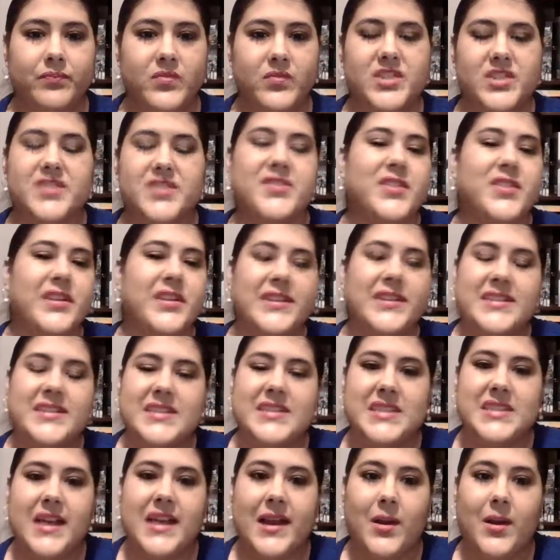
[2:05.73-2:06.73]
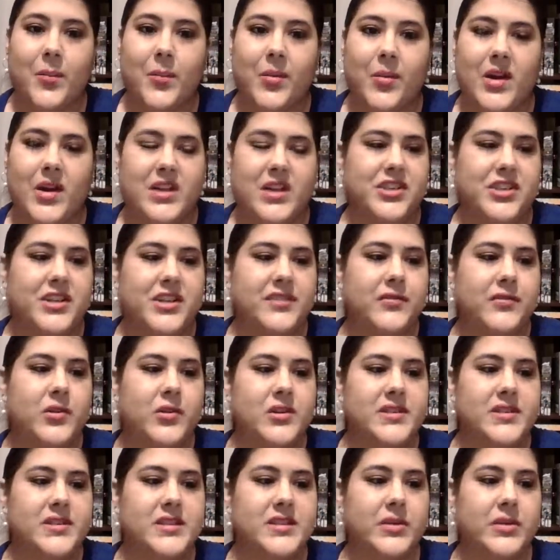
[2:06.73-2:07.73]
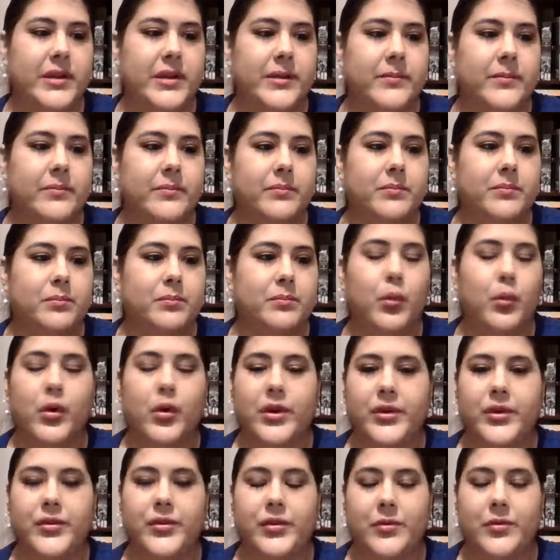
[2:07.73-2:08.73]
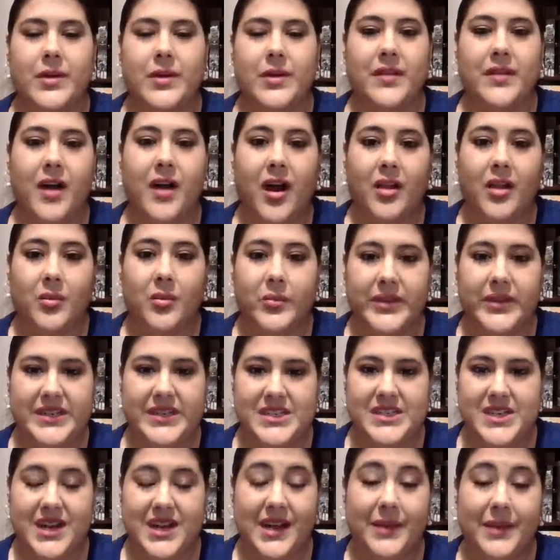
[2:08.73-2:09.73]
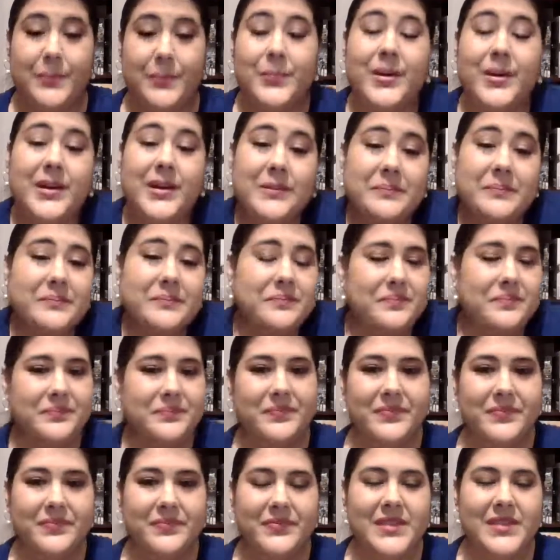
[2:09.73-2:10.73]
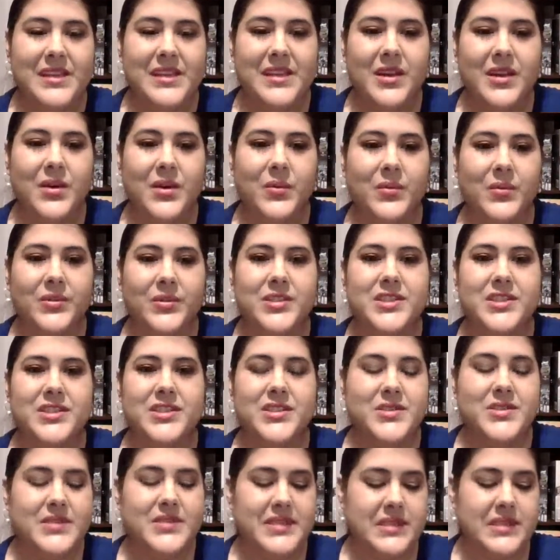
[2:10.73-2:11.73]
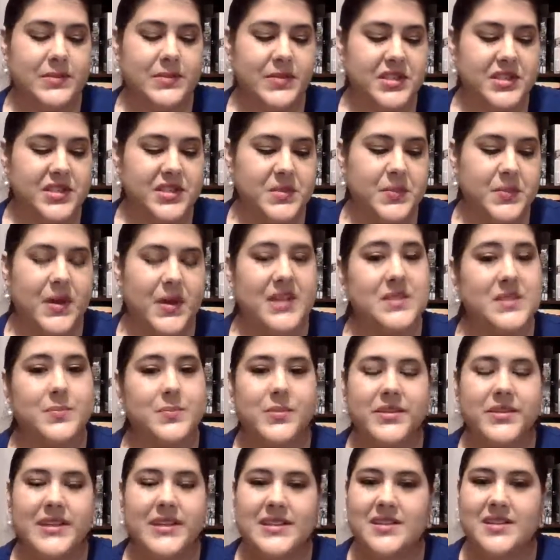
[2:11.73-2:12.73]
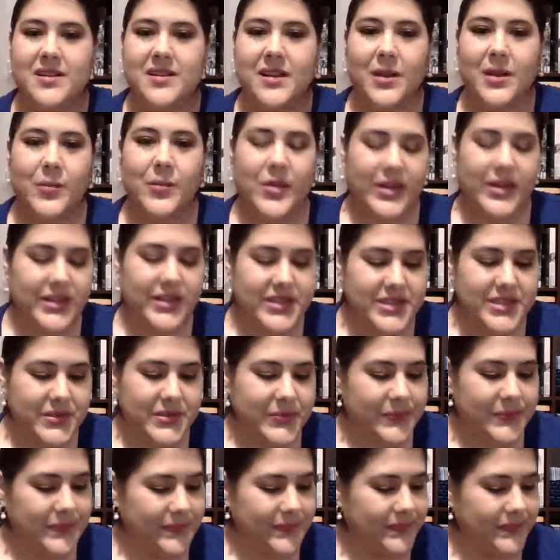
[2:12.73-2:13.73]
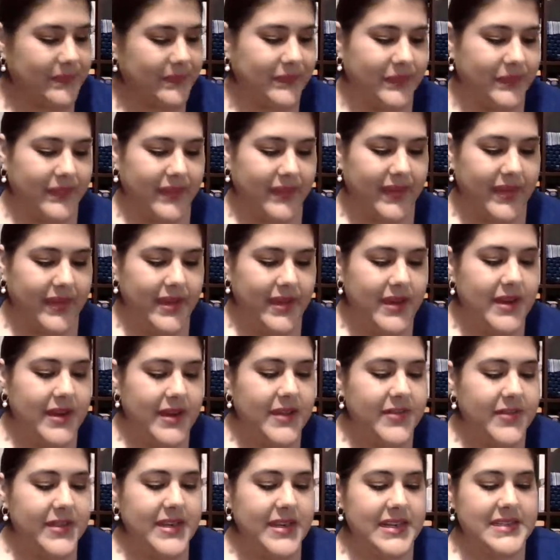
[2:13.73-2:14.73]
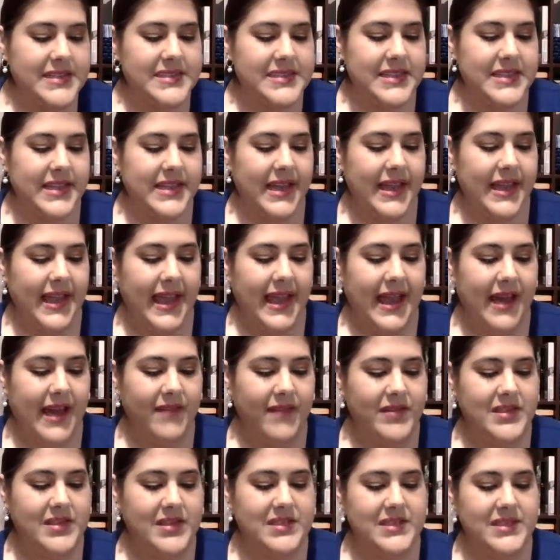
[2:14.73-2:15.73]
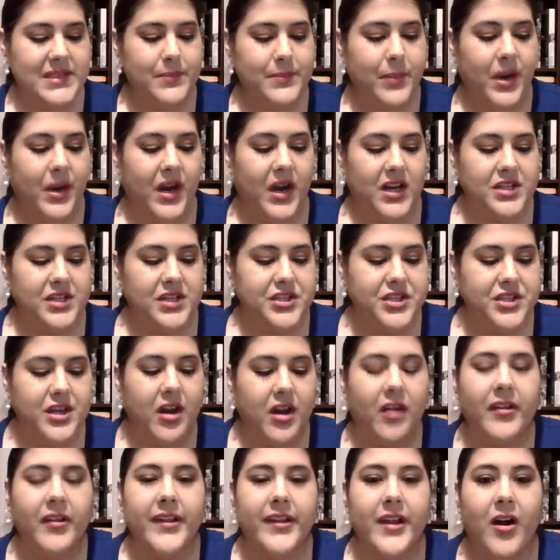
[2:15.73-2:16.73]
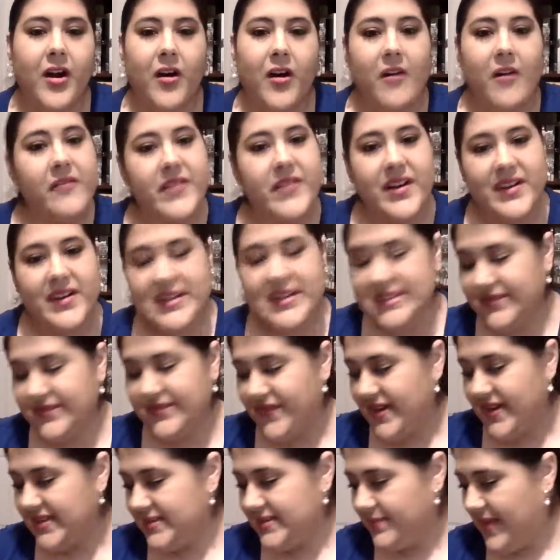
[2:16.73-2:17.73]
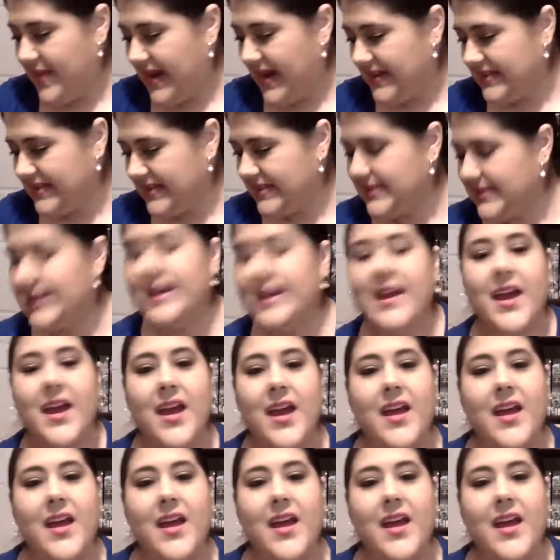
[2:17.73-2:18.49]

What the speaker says: just during this entire project. Of course, it'll get more use around the Halloween time, but you know, just use it as much as possible. That's all I want to do. The next thing I have is the Posh Calling All Fairies face mask.